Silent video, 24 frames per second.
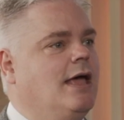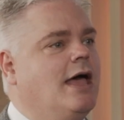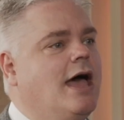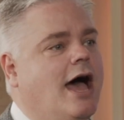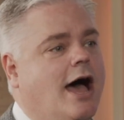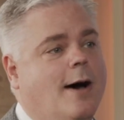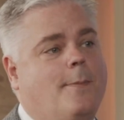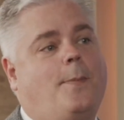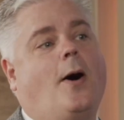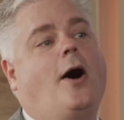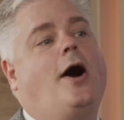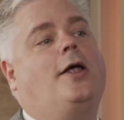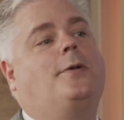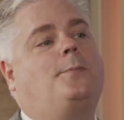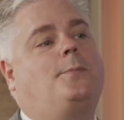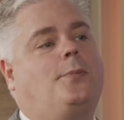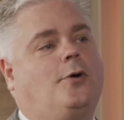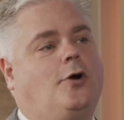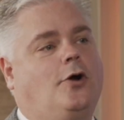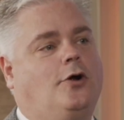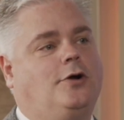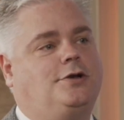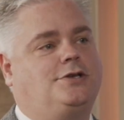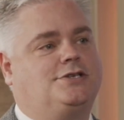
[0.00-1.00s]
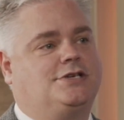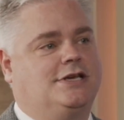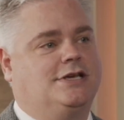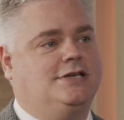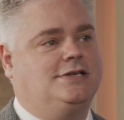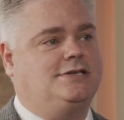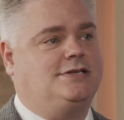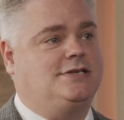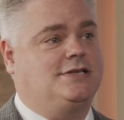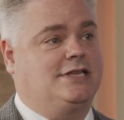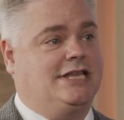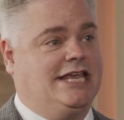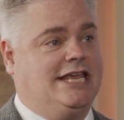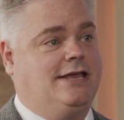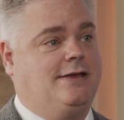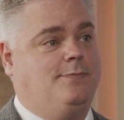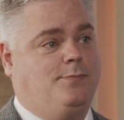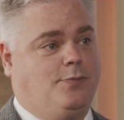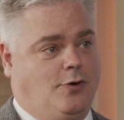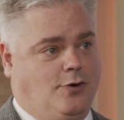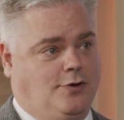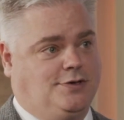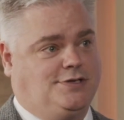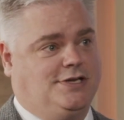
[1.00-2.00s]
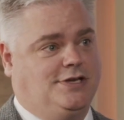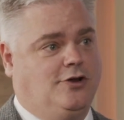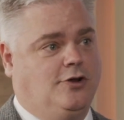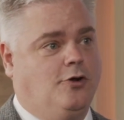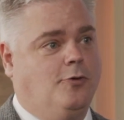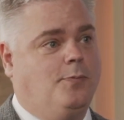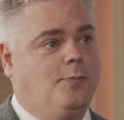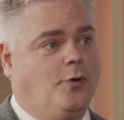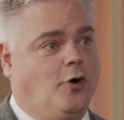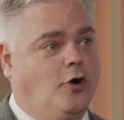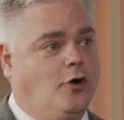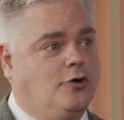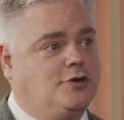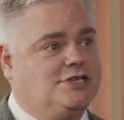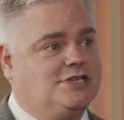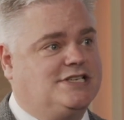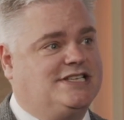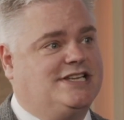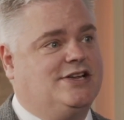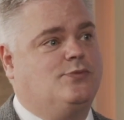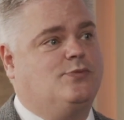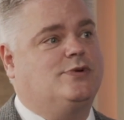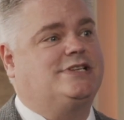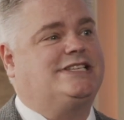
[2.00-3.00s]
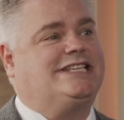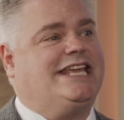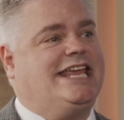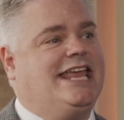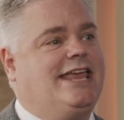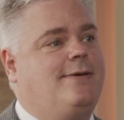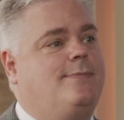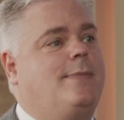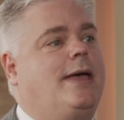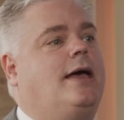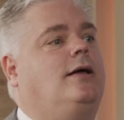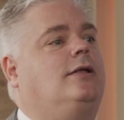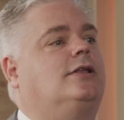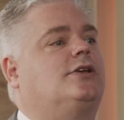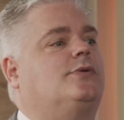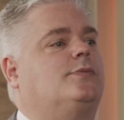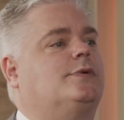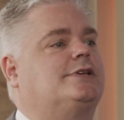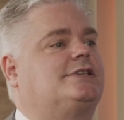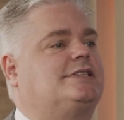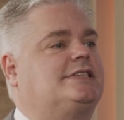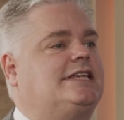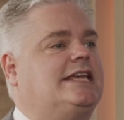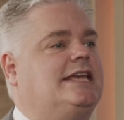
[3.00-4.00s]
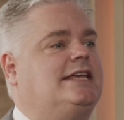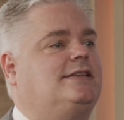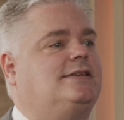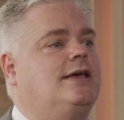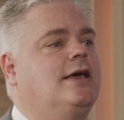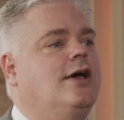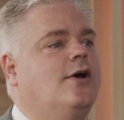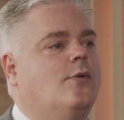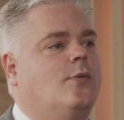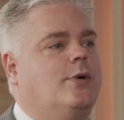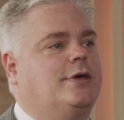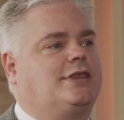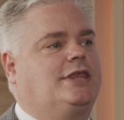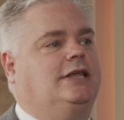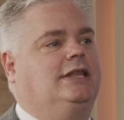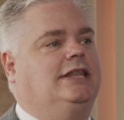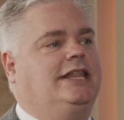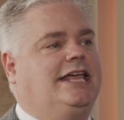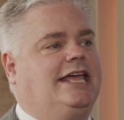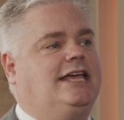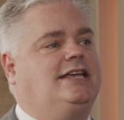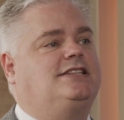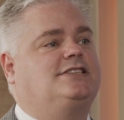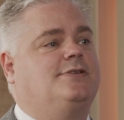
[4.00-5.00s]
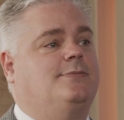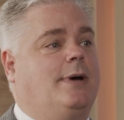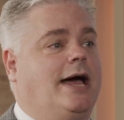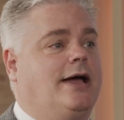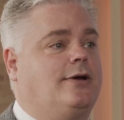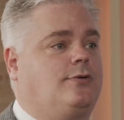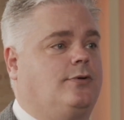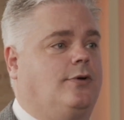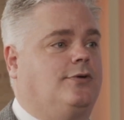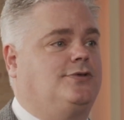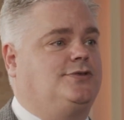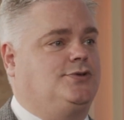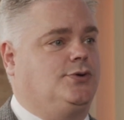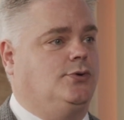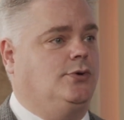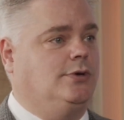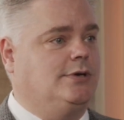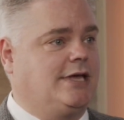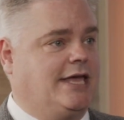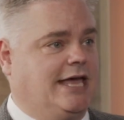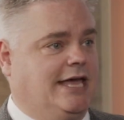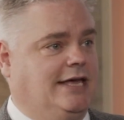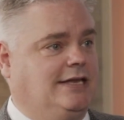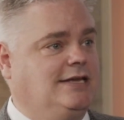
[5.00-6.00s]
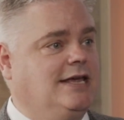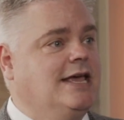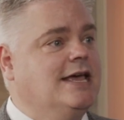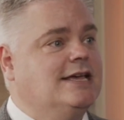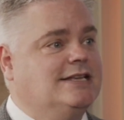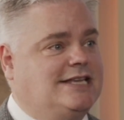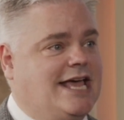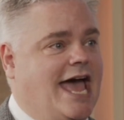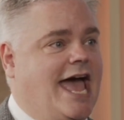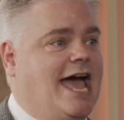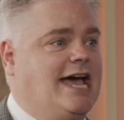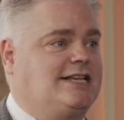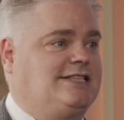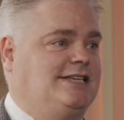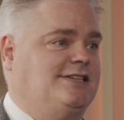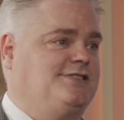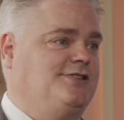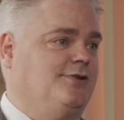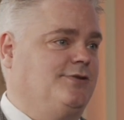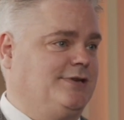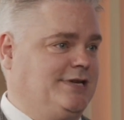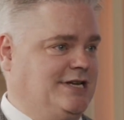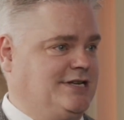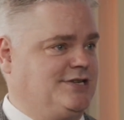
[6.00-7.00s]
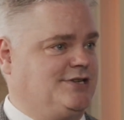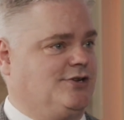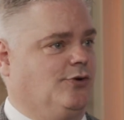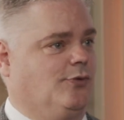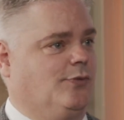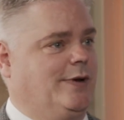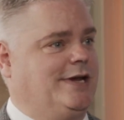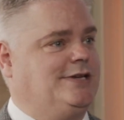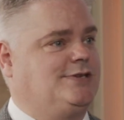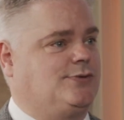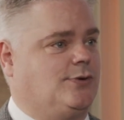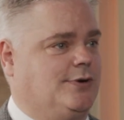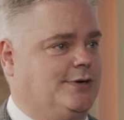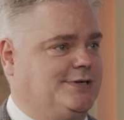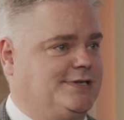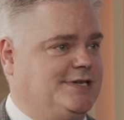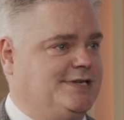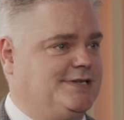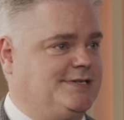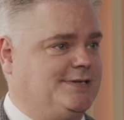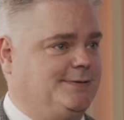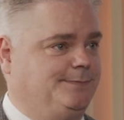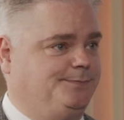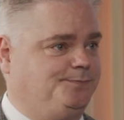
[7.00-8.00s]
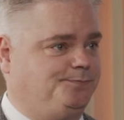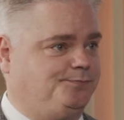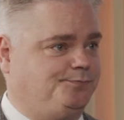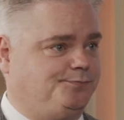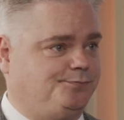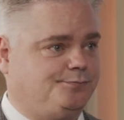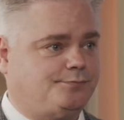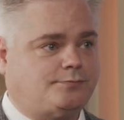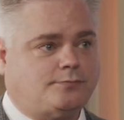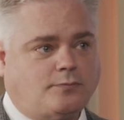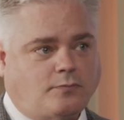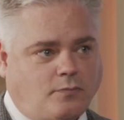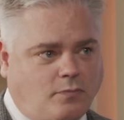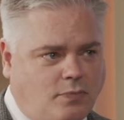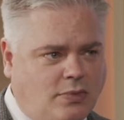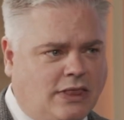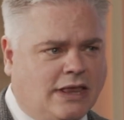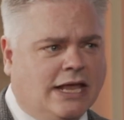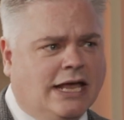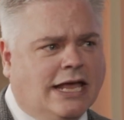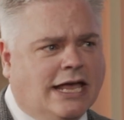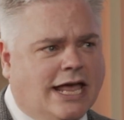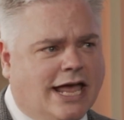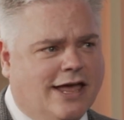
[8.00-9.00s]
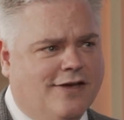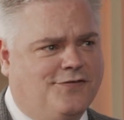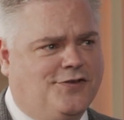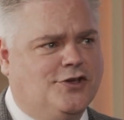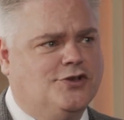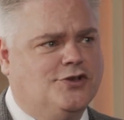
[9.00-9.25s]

Upon purchase, the person who purchased it was emailed a receipt with a link to My Growth Toolkit to access your digital resources. If you